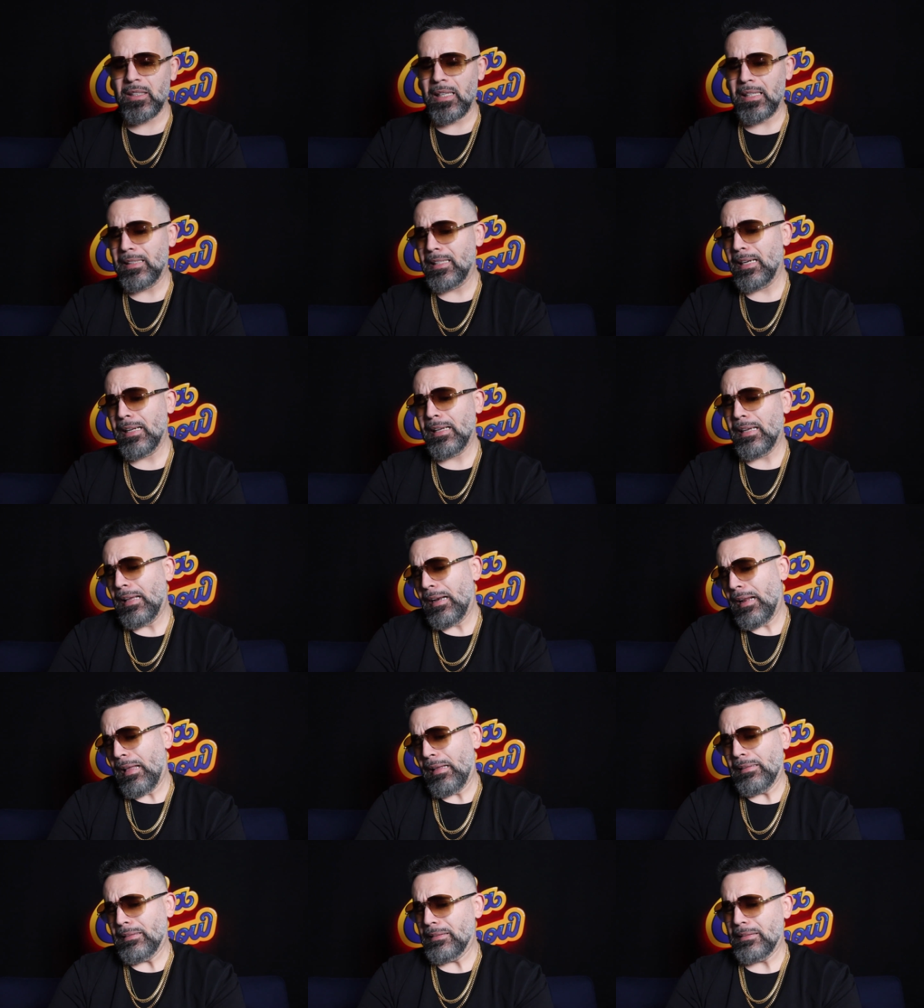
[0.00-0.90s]
And then again,
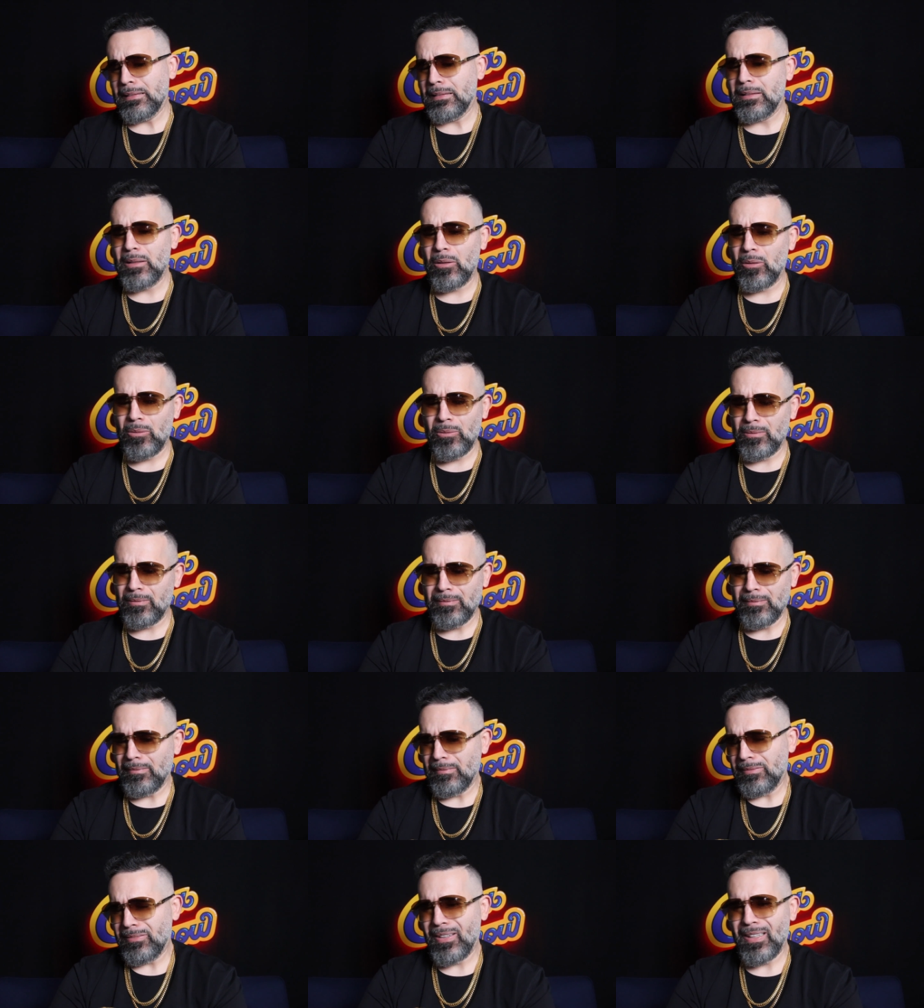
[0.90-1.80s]
I just don't
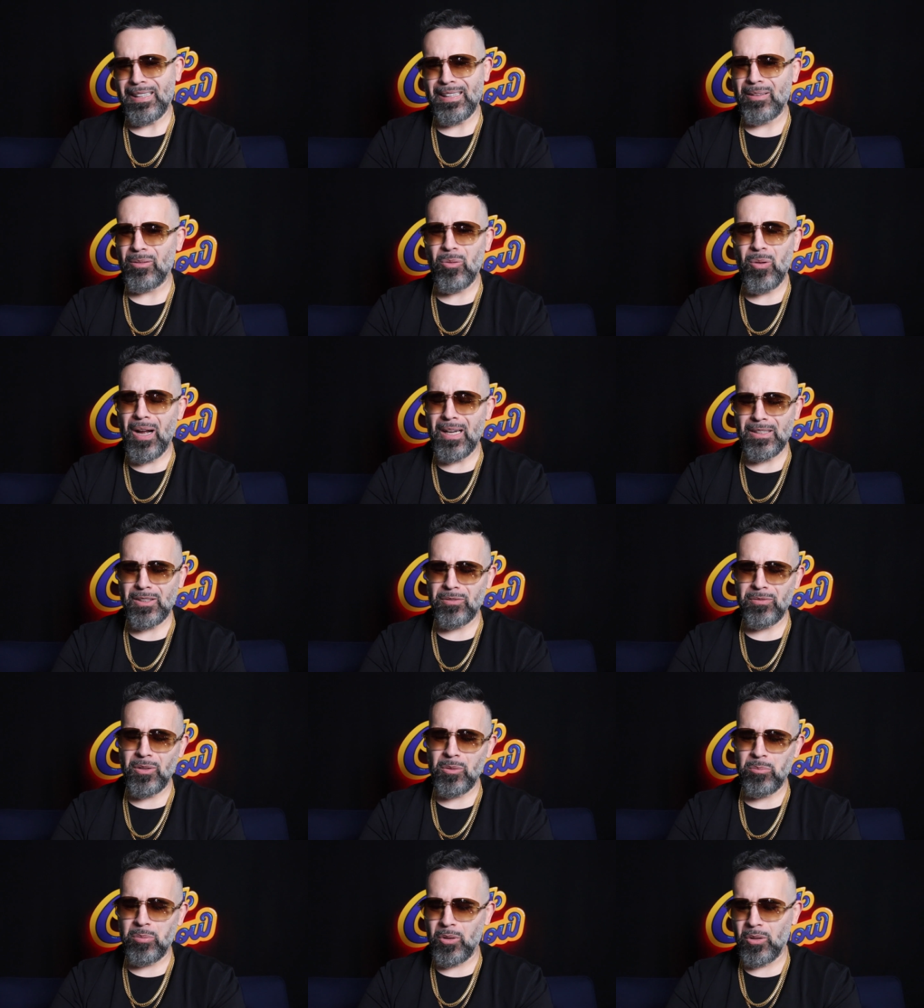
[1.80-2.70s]
fucking watch
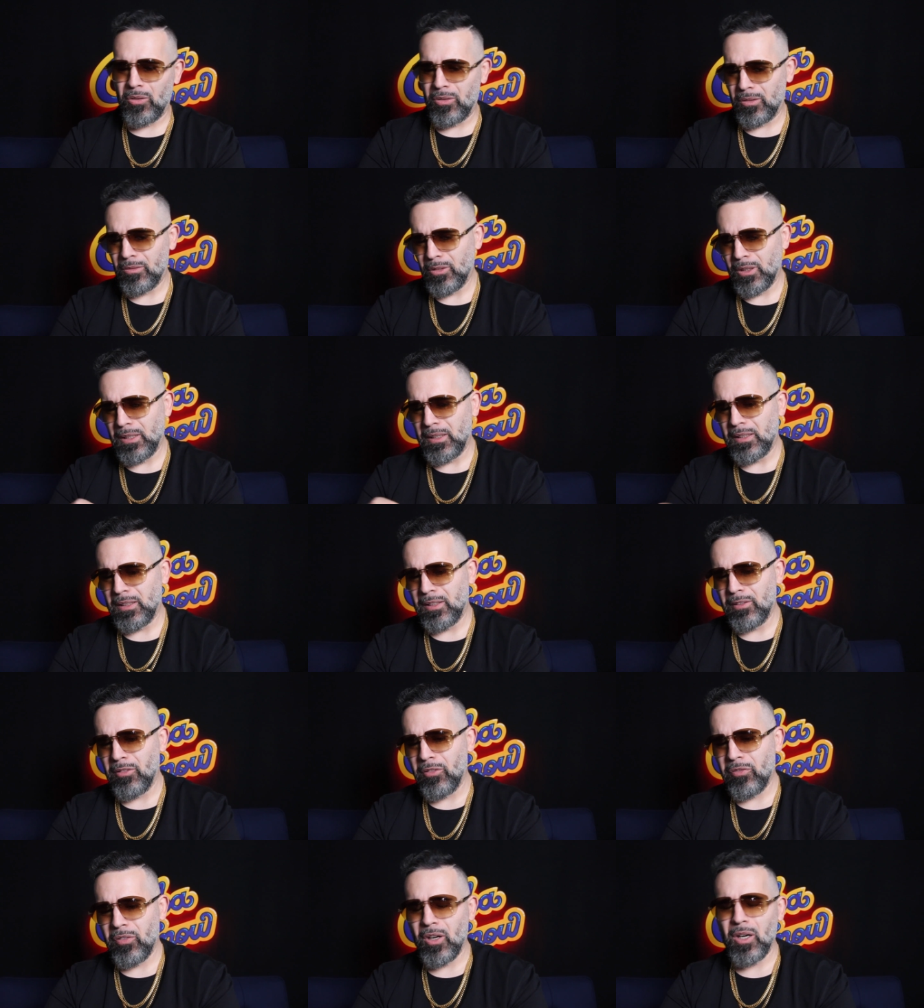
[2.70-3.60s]
football or really
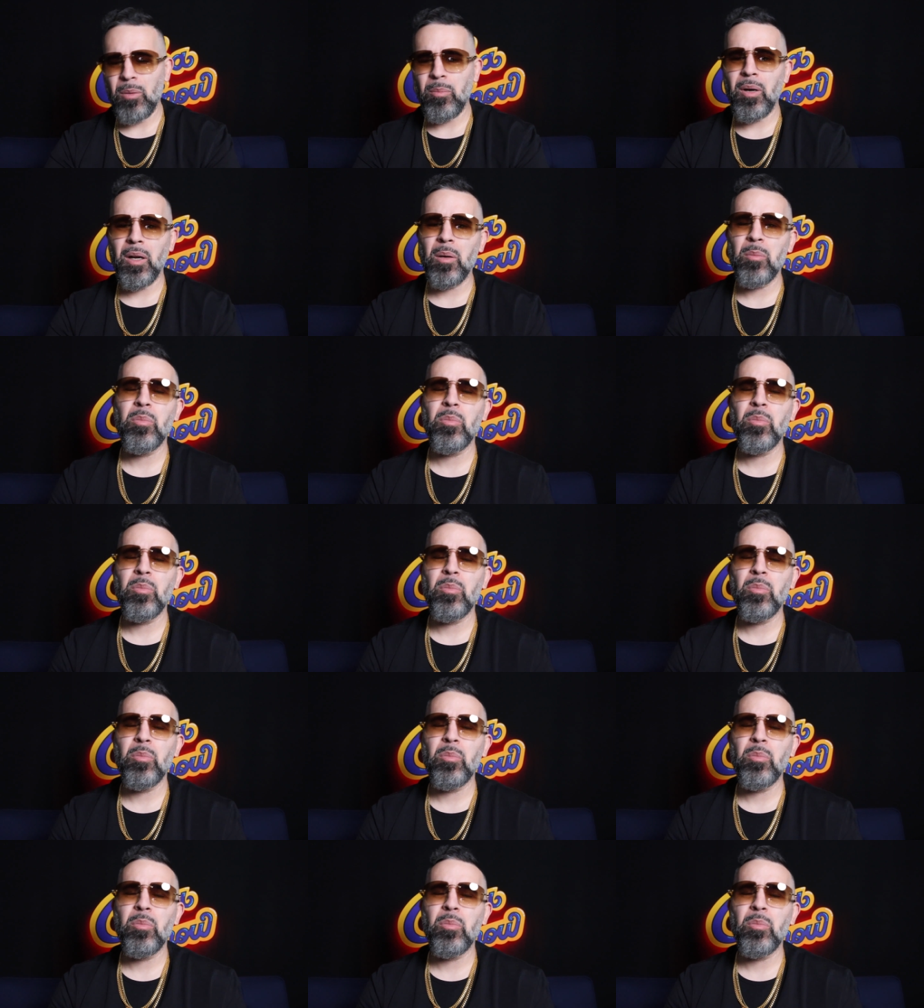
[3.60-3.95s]
give a fuck about a